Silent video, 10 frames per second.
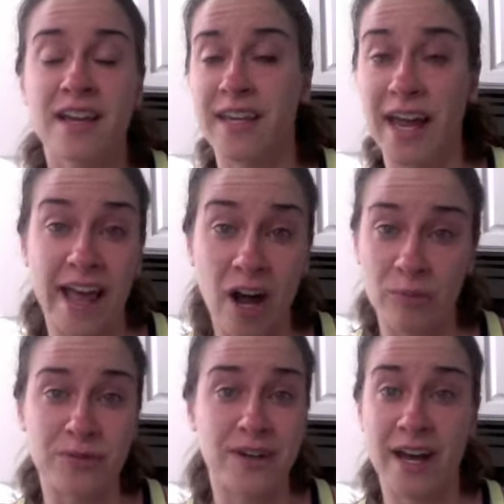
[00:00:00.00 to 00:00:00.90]
get
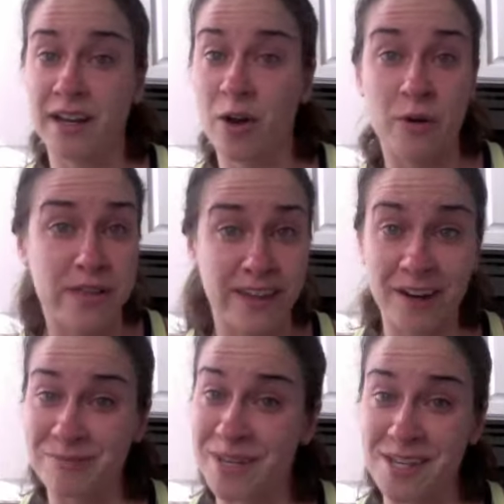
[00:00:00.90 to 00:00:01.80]
help, you got to go to
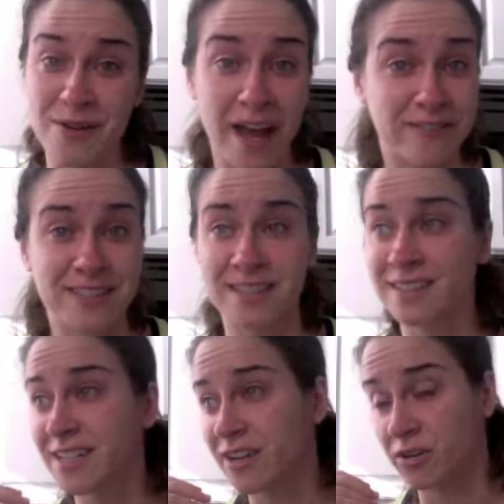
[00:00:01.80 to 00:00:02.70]
therapy, you have to,
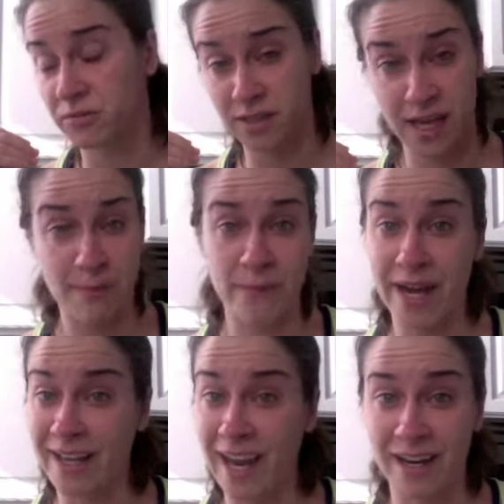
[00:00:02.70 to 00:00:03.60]
you know, get
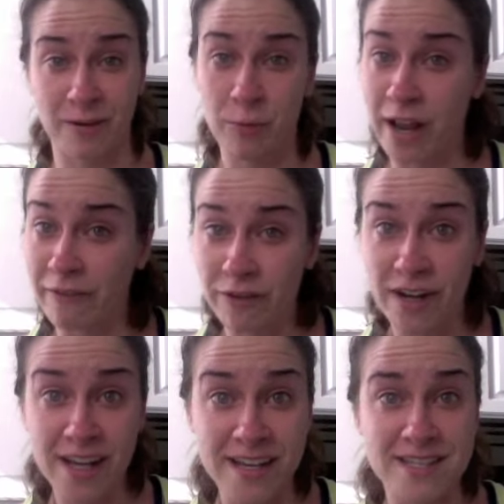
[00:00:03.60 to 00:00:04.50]
medicated, whatever
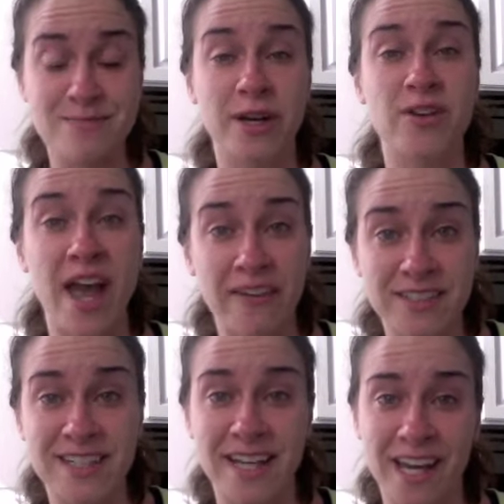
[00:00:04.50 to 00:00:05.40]
it is, but you have to
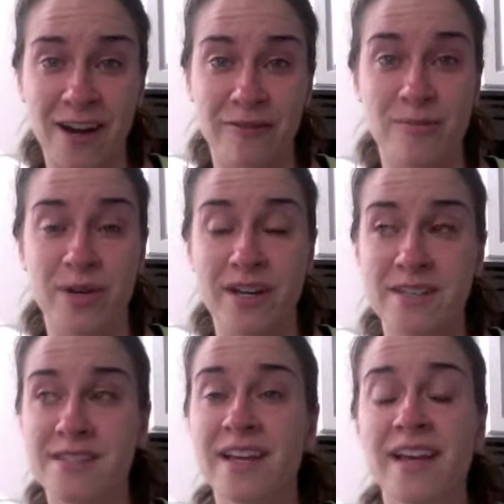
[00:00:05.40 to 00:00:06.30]
take care of it
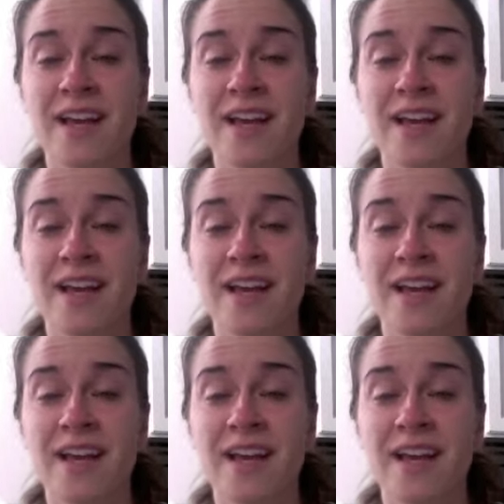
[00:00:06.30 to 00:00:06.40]
because